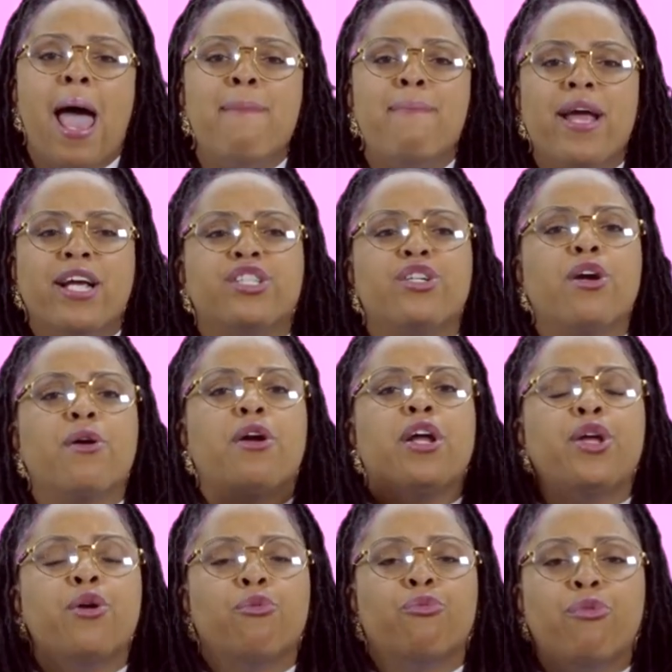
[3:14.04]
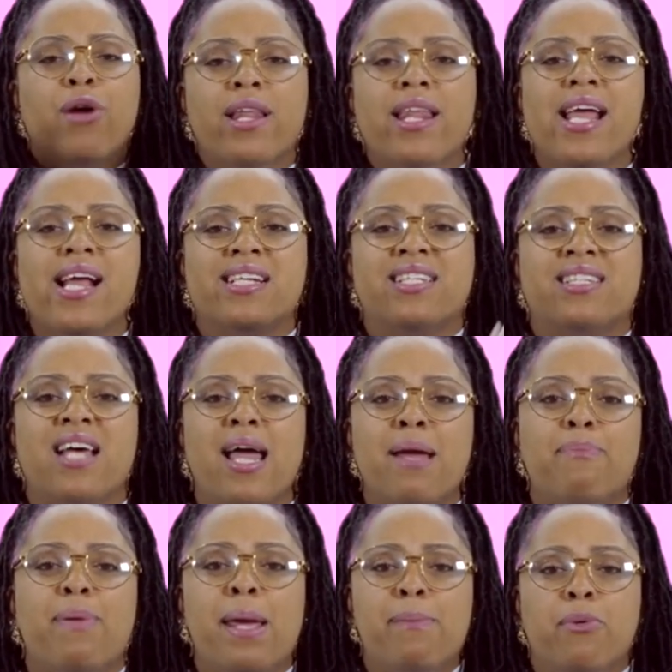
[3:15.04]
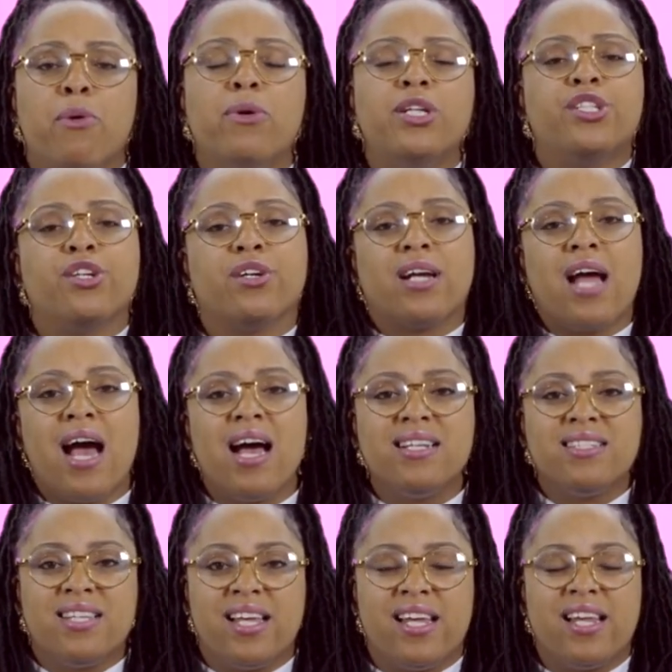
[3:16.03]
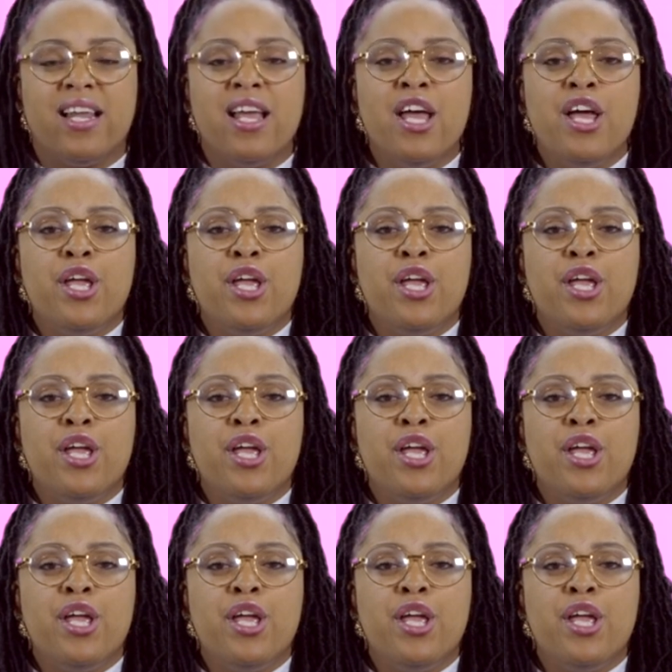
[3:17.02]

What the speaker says: and make sure you really excite people with your content.